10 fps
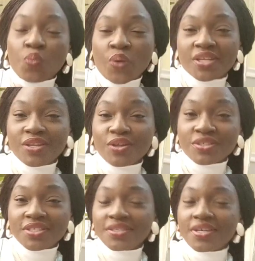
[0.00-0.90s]
weight
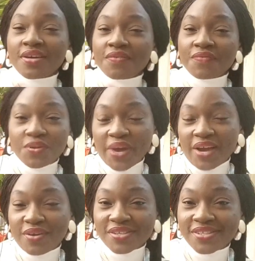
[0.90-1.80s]
loss? For the
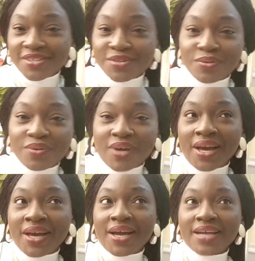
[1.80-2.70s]
records, you know,
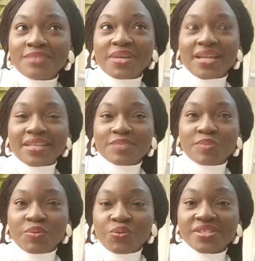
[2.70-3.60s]
I had my last
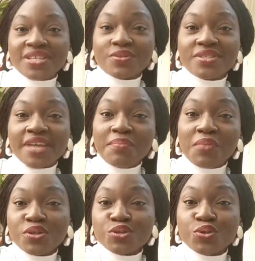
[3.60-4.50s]
baby who is now 10
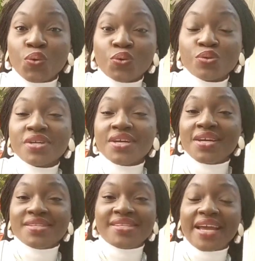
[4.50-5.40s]
months old,
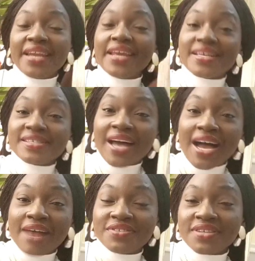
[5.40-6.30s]
10 years
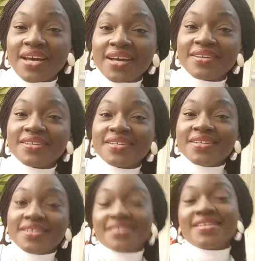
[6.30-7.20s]
after
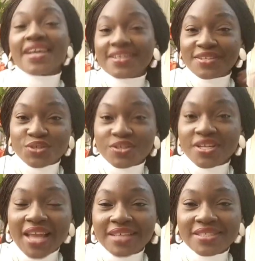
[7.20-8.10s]
the second to the
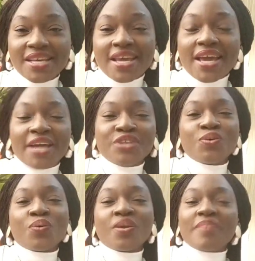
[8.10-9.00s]
last. And you
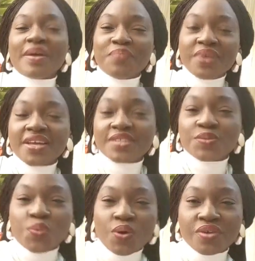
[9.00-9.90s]
know, one of my biggest
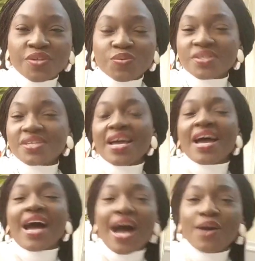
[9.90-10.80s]
worries was,
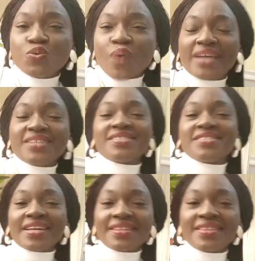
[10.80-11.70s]
how do I
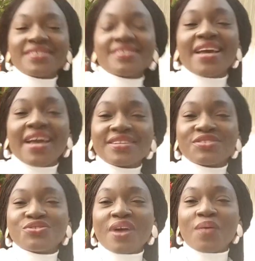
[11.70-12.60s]
shed this
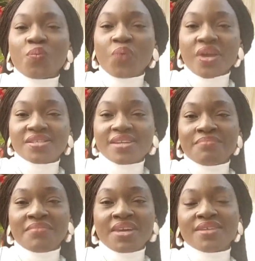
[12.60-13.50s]
extra weight?
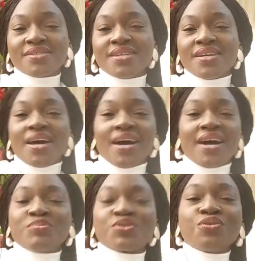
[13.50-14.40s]
I mean,
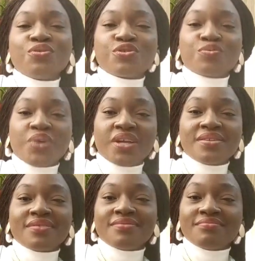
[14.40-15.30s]
I'm so used to
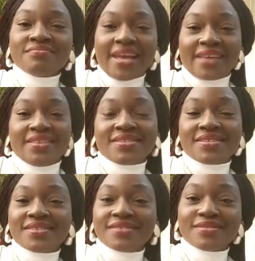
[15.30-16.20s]
being like
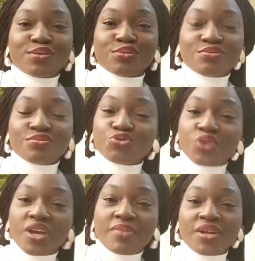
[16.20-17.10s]
this,
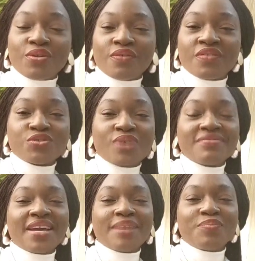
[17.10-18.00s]
trim and all of this. So
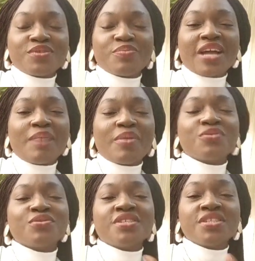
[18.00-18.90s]
after I put to bed, how am I
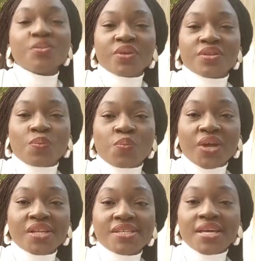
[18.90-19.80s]
going to deal with the
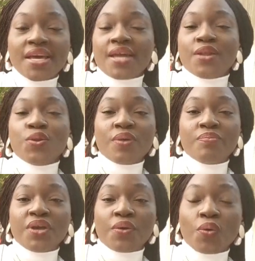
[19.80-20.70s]
weight? Lo and
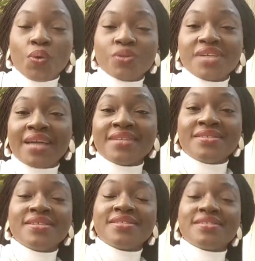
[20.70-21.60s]
behold, I
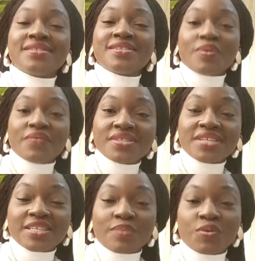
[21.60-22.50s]
did some of these
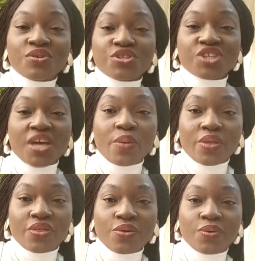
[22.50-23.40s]
things I'm going to share
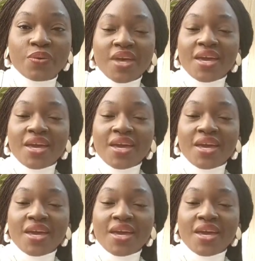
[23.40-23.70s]
with you.